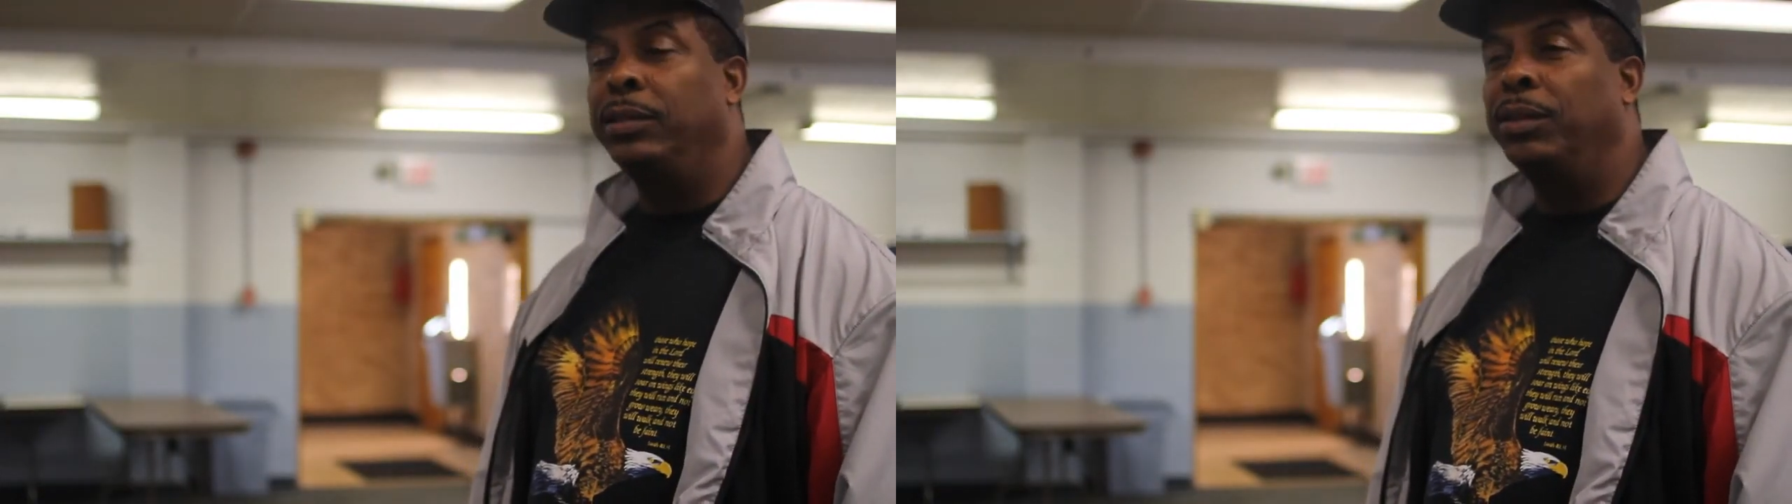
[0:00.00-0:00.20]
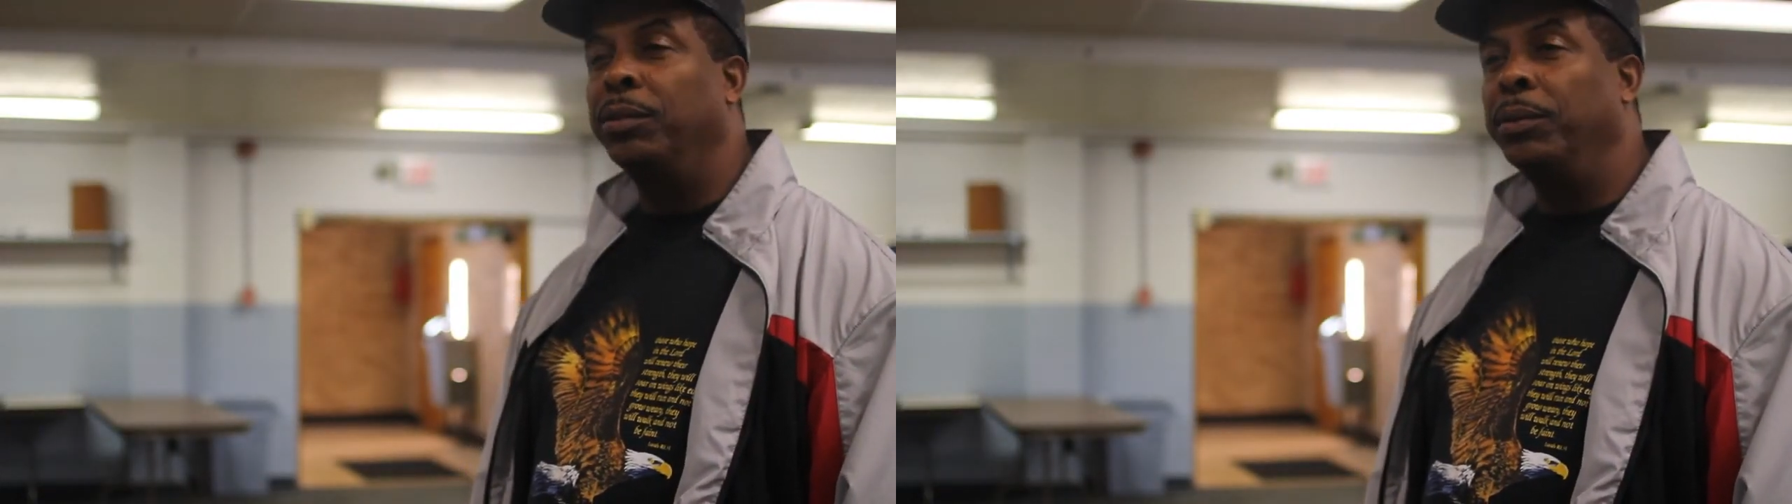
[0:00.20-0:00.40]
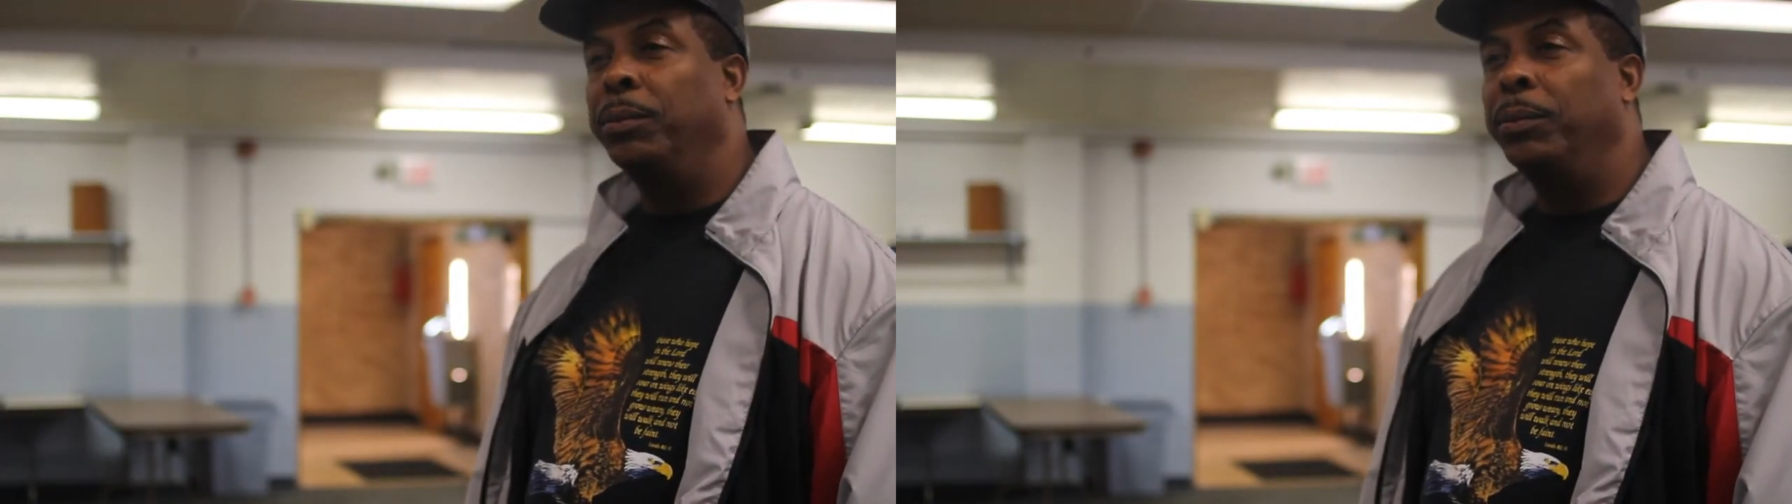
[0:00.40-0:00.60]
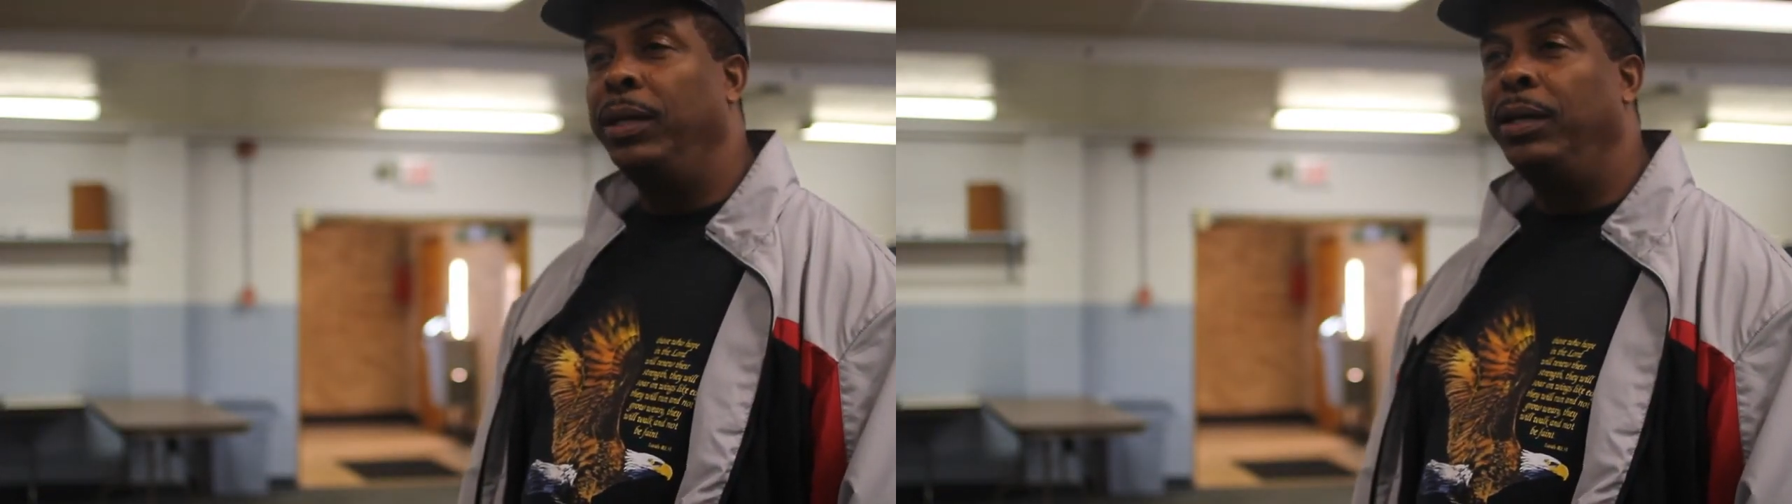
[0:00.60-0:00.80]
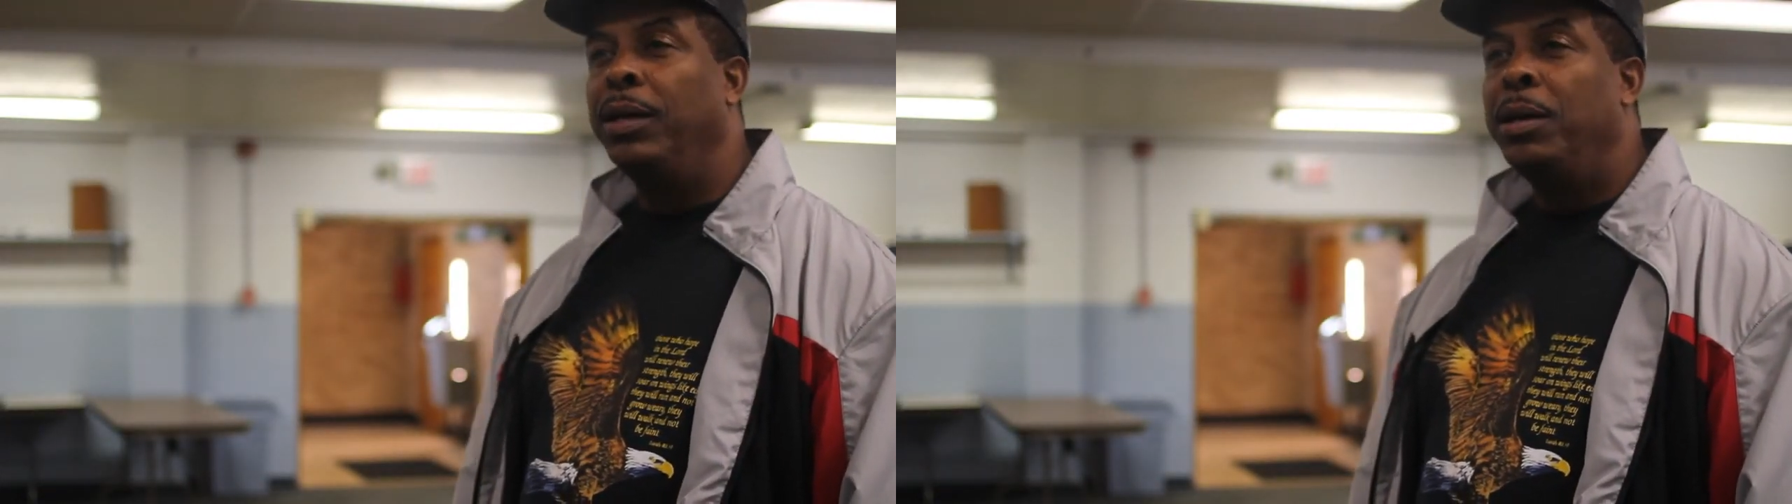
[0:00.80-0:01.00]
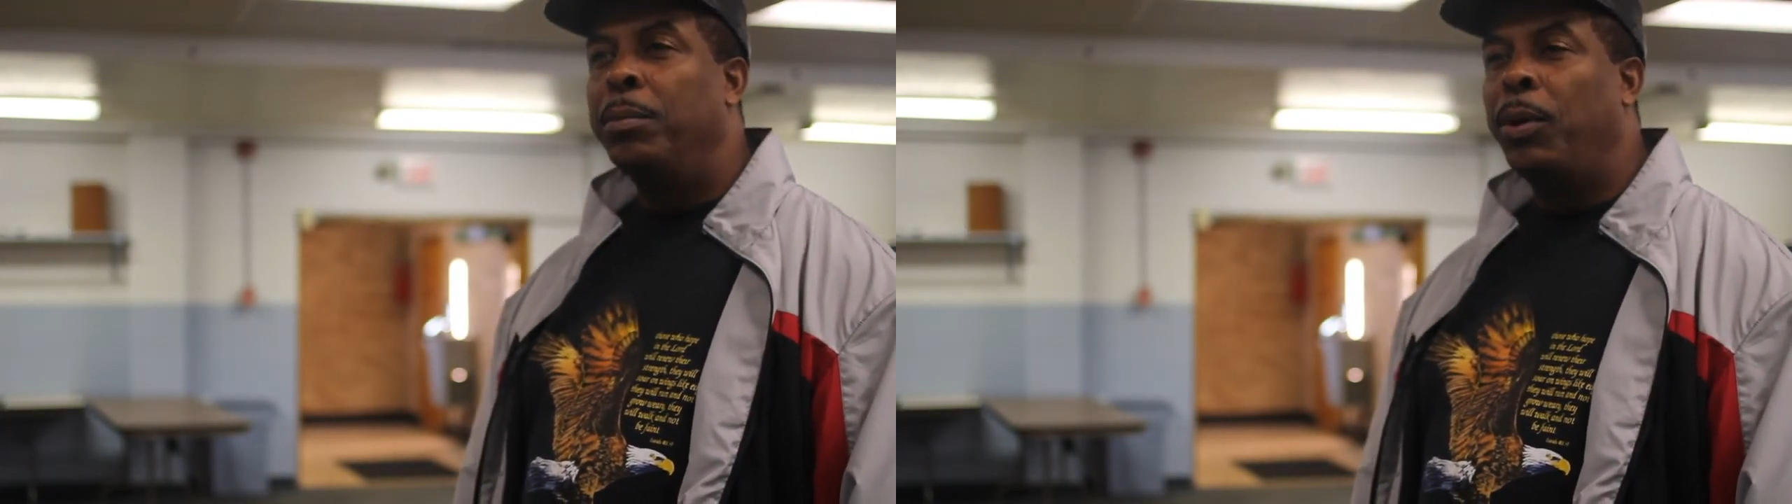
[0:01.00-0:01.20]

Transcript: and through the week, but